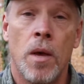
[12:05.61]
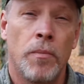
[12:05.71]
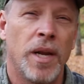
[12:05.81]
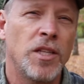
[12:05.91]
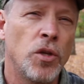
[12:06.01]

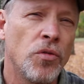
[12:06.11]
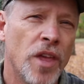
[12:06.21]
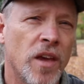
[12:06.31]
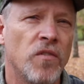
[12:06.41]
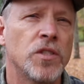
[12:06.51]
But I do
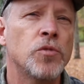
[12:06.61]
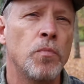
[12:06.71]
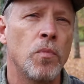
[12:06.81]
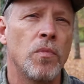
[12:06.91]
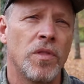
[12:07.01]
think
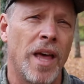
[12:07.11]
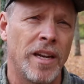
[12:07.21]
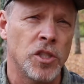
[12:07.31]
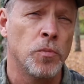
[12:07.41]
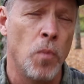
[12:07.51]
that
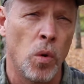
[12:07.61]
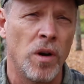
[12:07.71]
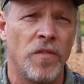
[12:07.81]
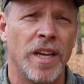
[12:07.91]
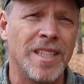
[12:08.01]
it's more
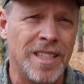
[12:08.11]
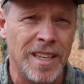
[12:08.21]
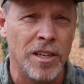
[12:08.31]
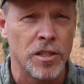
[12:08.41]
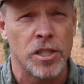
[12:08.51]
of a
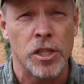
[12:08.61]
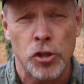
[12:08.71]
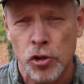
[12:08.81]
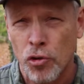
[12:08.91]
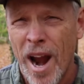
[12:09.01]
deer
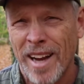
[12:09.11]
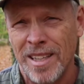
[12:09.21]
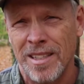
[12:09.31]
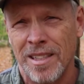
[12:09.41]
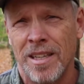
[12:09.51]

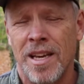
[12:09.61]
distractant.